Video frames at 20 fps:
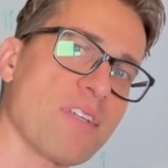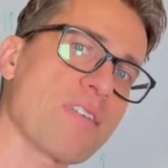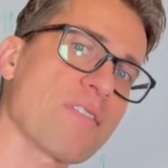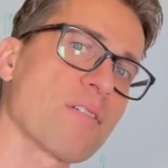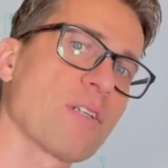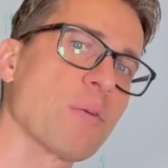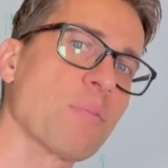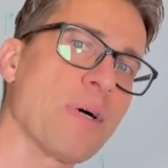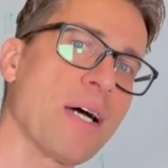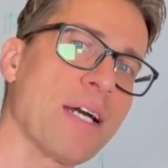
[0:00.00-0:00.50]

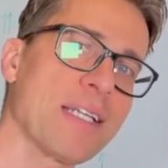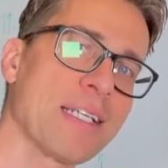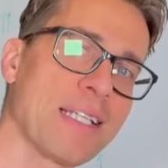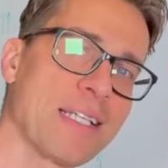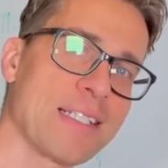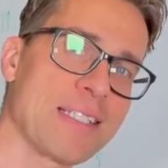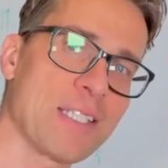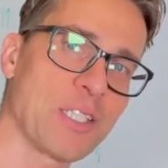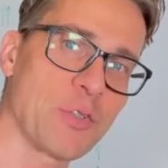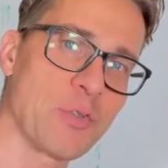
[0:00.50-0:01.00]
So the body
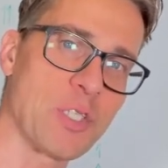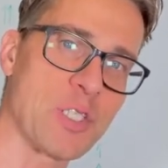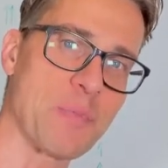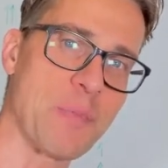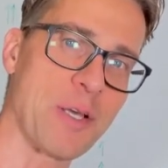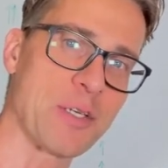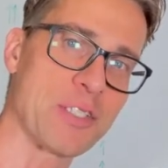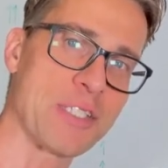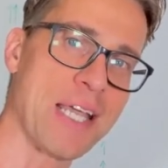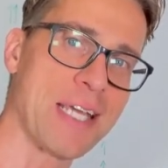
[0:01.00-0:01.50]
then secretes
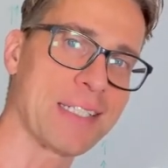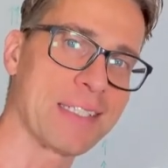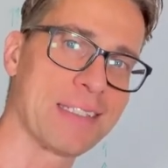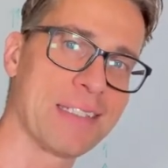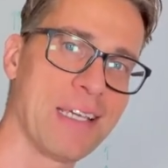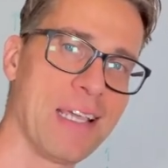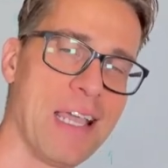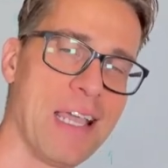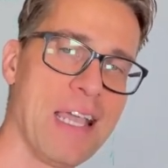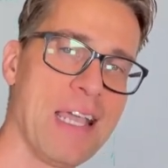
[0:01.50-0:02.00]
myostatin.
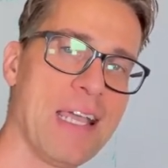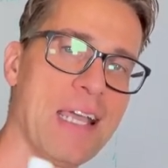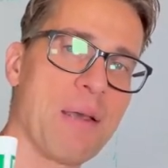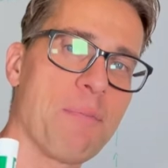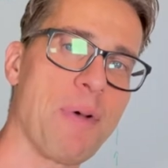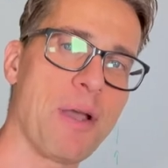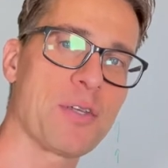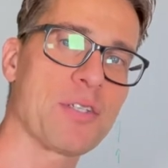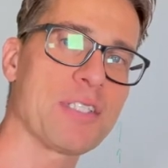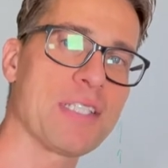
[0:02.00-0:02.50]

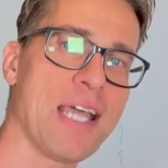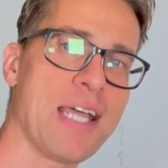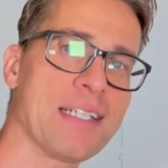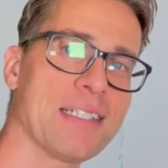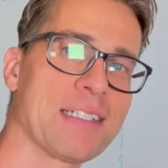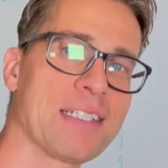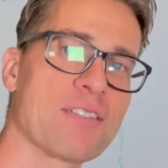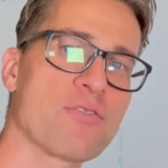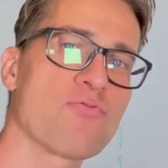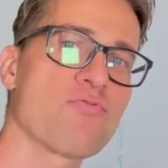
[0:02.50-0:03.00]
And
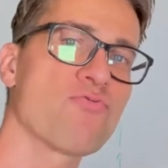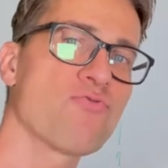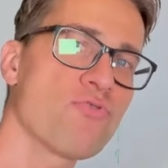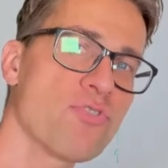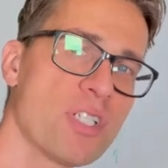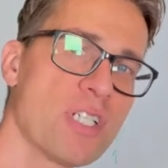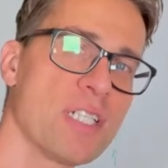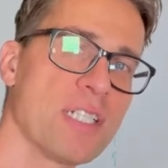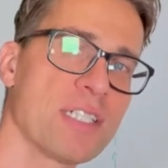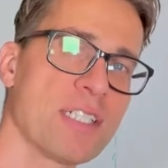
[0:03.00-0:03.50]
myostatin is
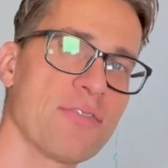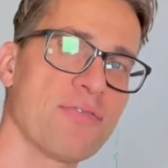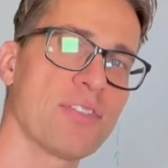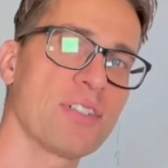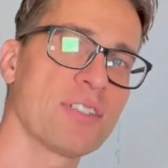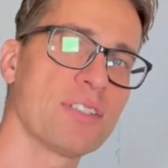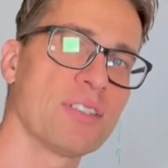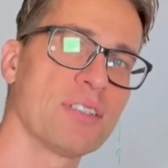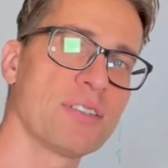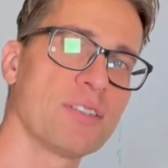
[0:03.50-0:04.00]
really
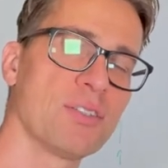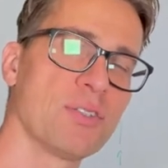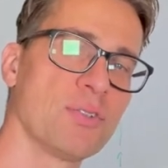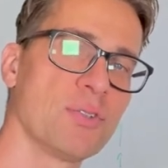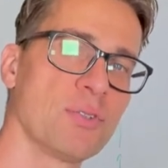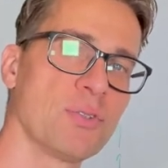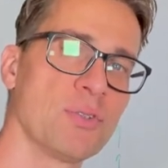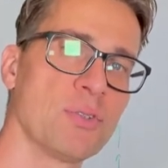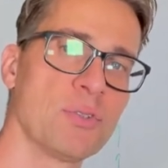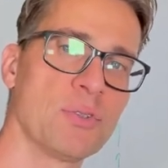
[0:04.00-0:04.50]
difficult
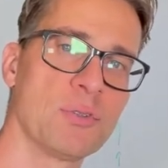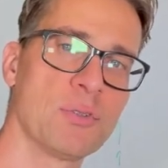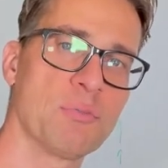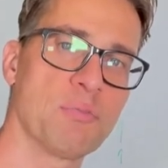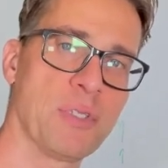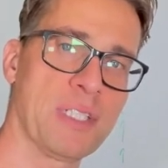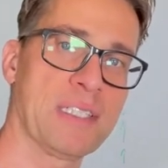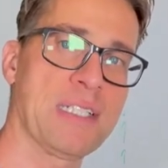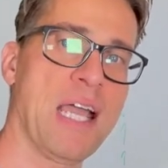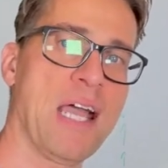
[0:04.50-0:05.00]
to
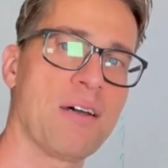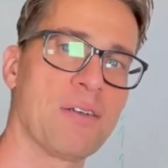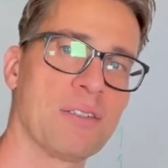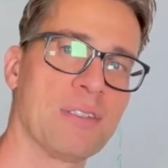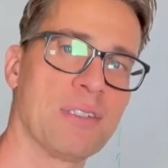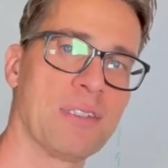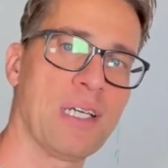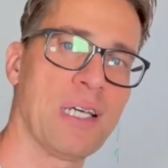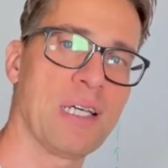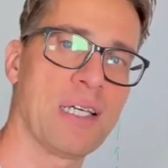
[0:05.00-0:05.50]
bring
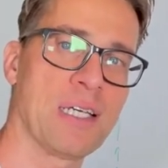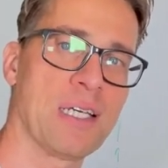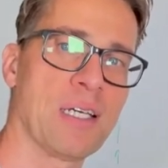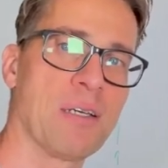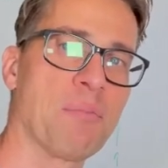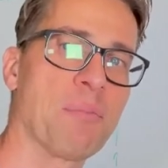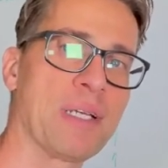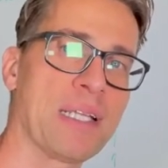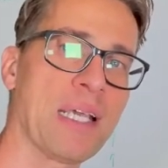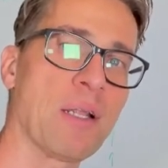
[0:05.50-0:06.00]
down.
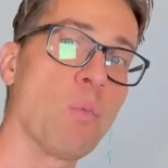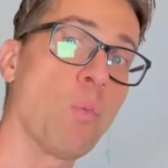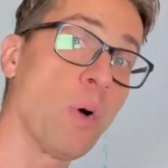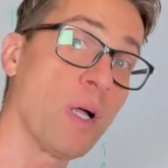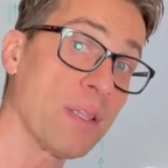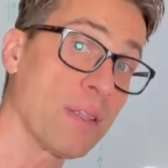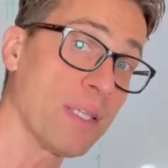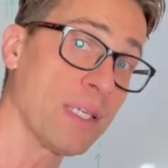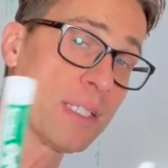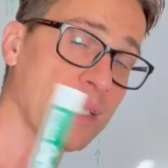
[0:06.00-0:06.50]
Uh, but again,
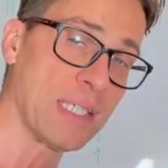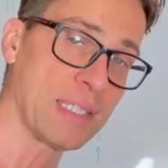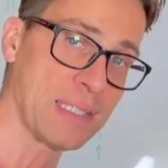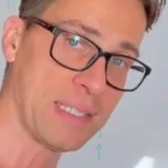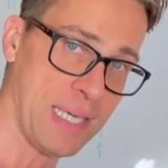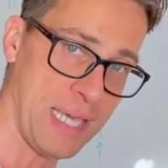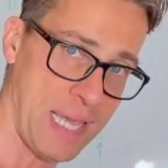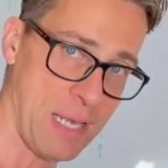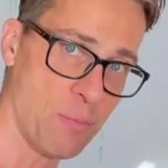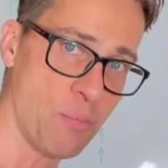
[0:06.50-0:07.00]
one thing that
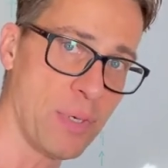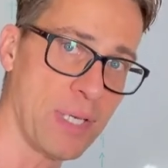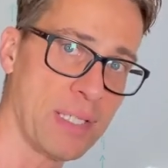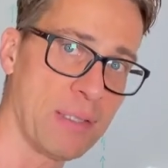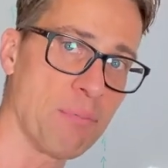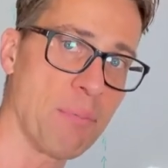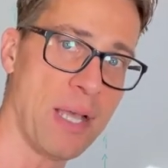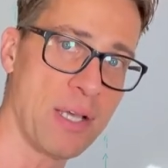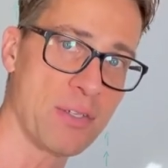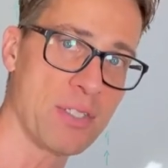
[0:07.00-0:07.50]
can
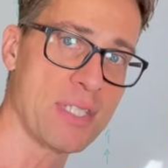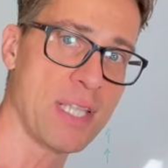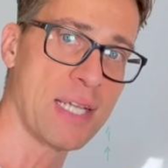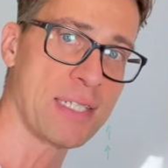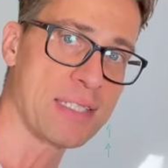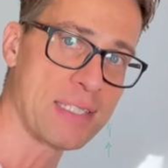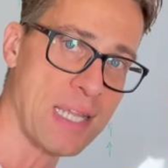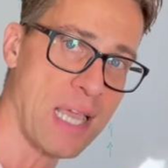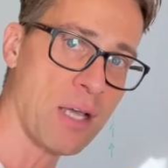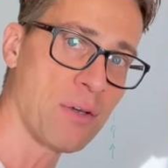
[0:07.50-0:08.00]
bring
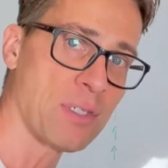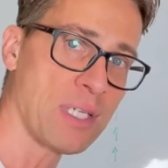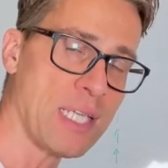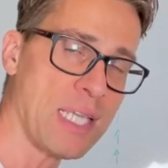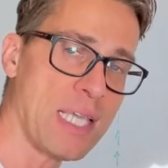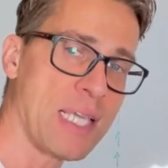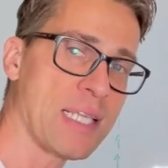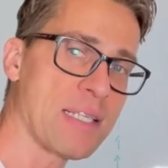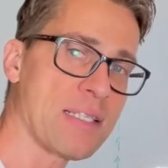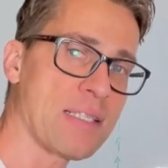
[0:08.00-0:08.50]
myostatin down
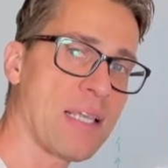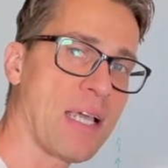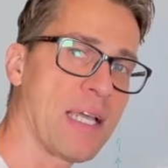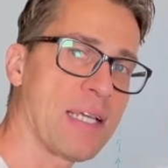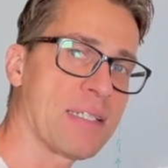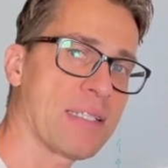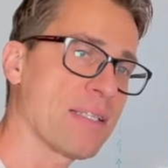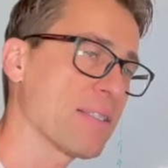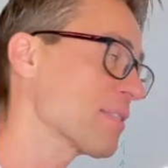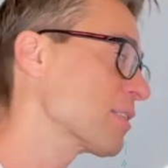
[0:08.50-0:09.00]
is high
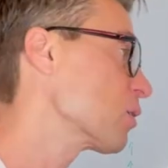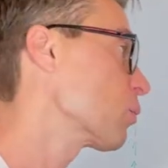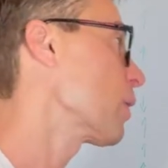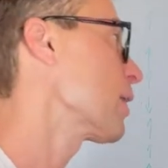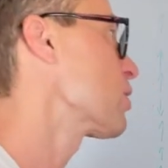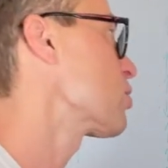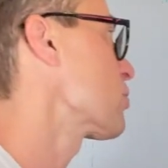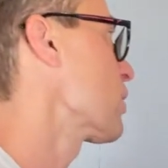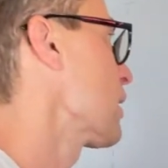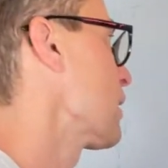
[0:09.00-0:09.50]
intensity
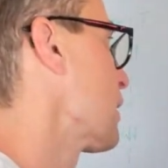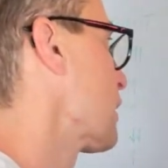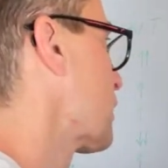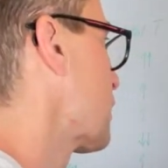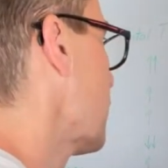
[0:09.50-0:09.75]
weight training.